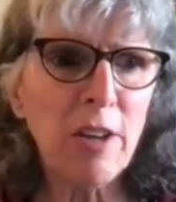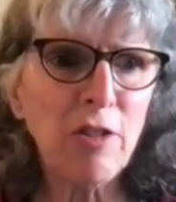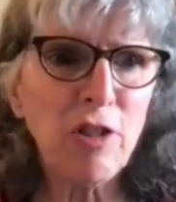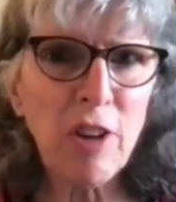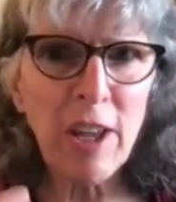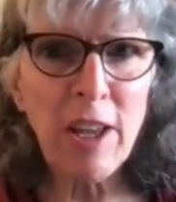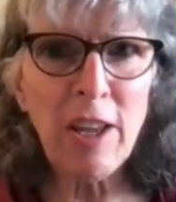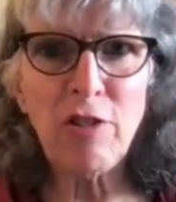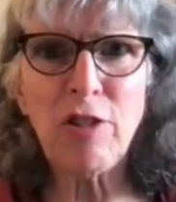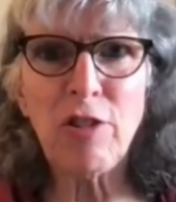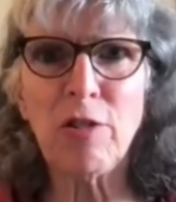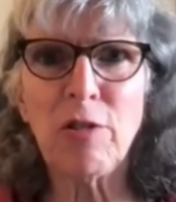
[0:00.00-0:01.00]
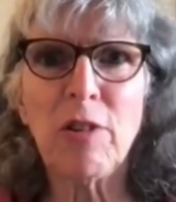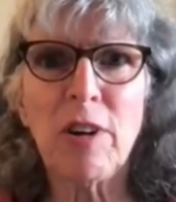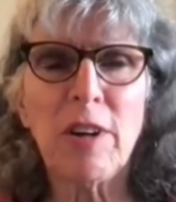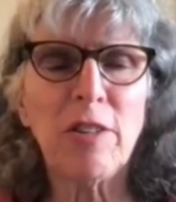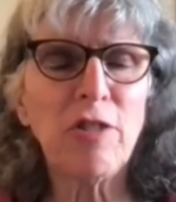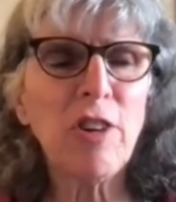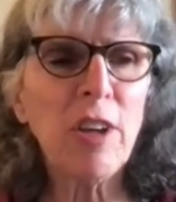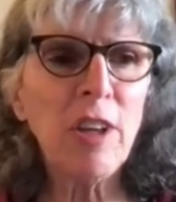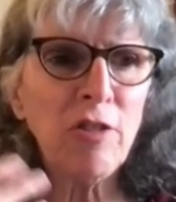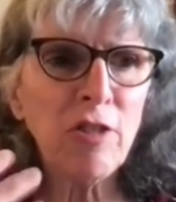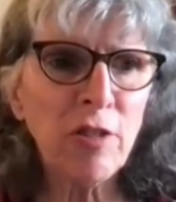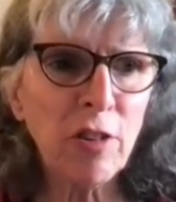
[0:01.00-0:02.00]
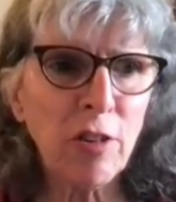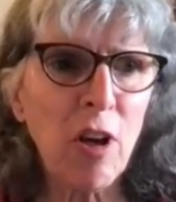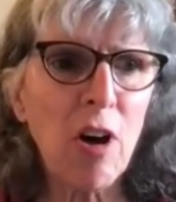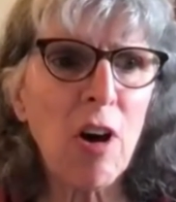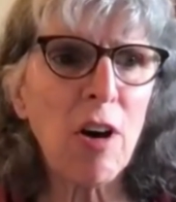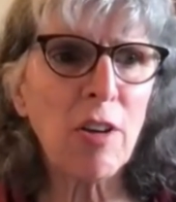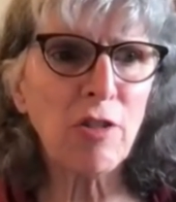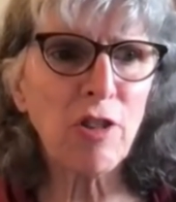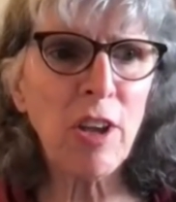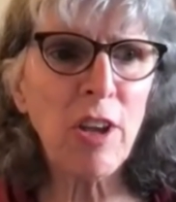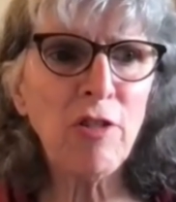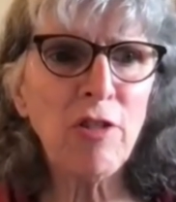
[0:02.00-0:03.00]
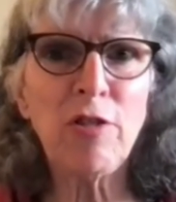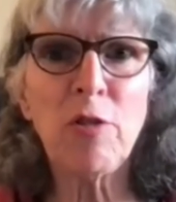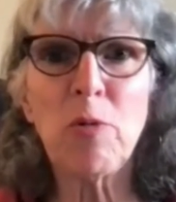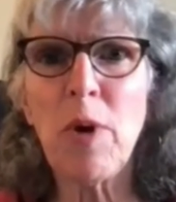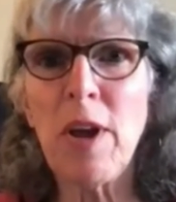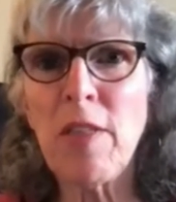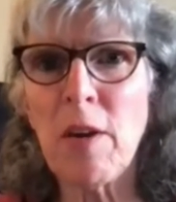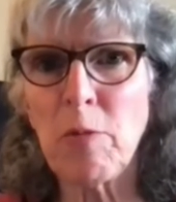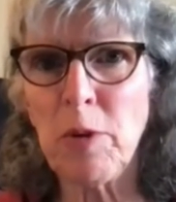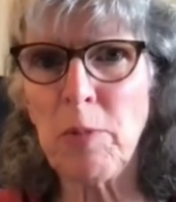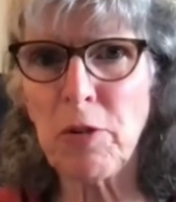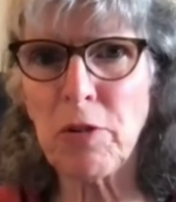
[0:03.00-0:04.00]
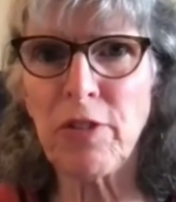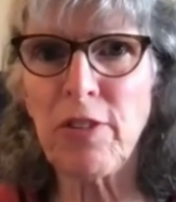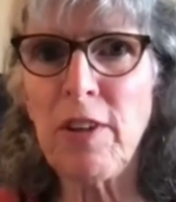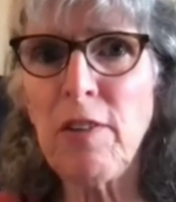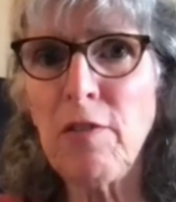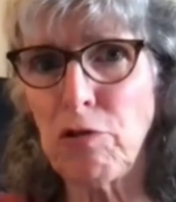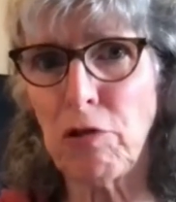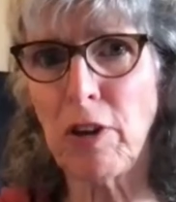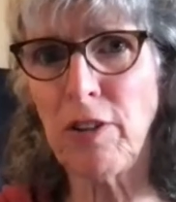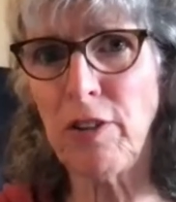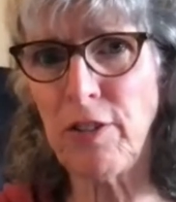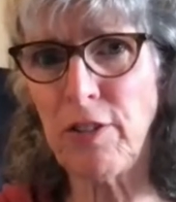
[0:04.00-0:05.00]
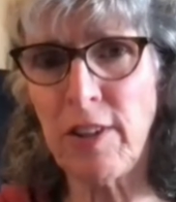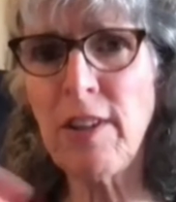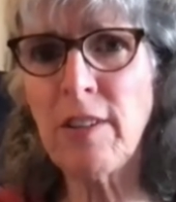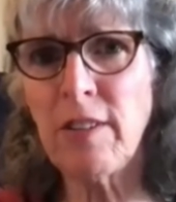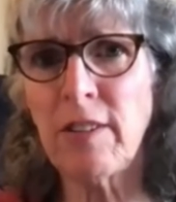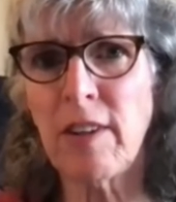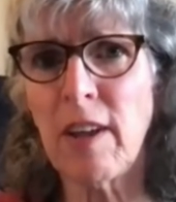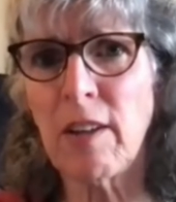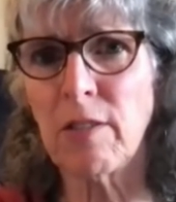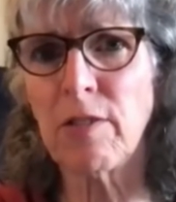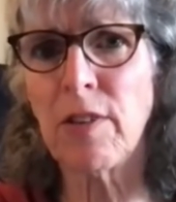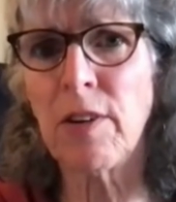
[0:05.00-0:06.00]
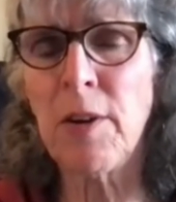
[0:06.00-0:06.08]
change, change in the law, change in the way that we perceive drug use in itself.